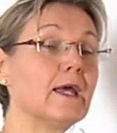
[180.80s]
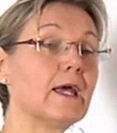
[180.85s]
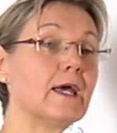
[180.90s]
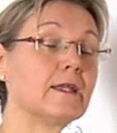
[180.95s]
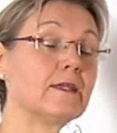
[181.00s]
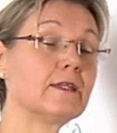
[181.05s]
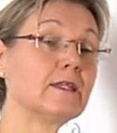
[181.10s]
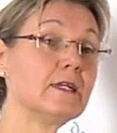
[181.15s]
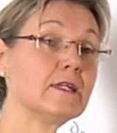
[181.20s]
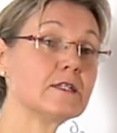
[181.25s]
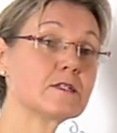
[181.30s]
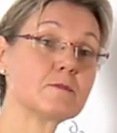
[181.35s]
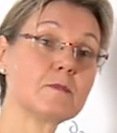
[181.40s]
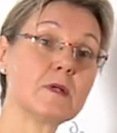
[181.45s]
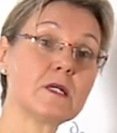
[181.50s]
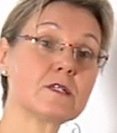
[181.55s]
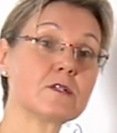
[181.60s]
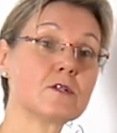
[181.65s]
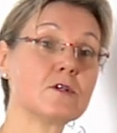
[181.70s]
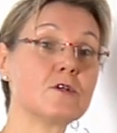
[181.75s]
And these
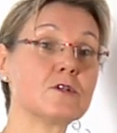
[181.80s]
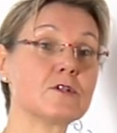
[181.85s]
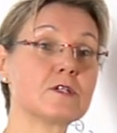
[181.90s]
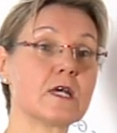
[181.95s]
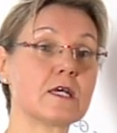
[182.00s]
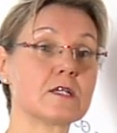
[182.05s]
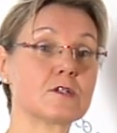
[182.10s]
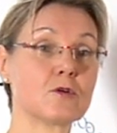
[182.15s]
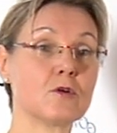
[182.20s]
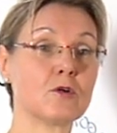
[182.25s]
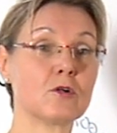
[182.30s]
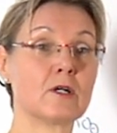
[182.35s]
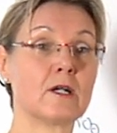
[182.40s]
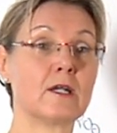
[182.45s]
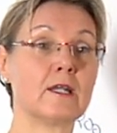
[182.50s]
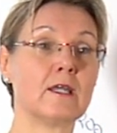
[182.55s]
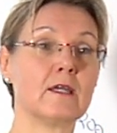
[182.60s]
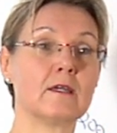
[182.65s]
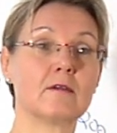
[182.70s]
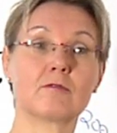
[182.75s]
measures has
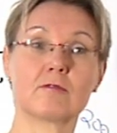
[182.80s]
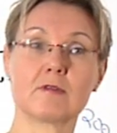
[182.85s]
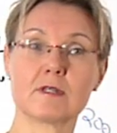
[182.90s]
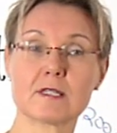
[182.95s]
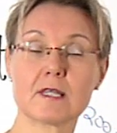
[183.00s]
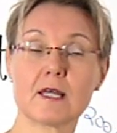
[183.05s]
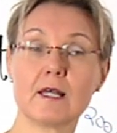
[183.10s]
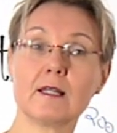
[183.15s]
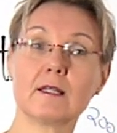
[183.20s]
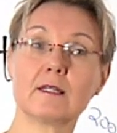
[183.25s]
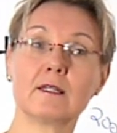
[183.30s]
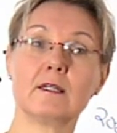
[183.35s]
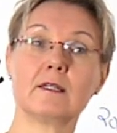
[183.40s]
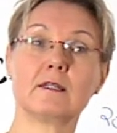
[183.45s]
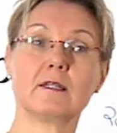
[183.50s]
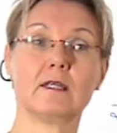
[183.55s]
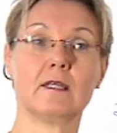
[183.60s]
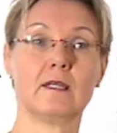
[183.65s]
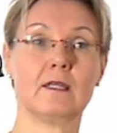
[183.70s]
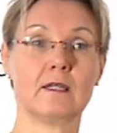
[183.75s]
already
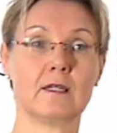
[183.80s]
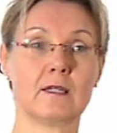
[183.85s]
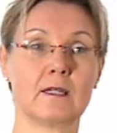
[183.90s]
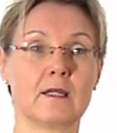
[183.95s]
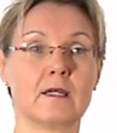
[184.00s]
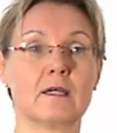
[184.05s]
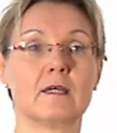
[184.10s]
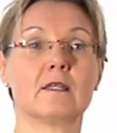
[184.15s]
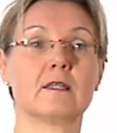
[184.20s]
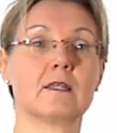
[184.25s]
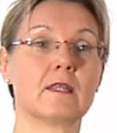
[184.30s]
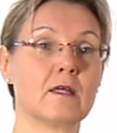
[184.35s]
resulted in uh,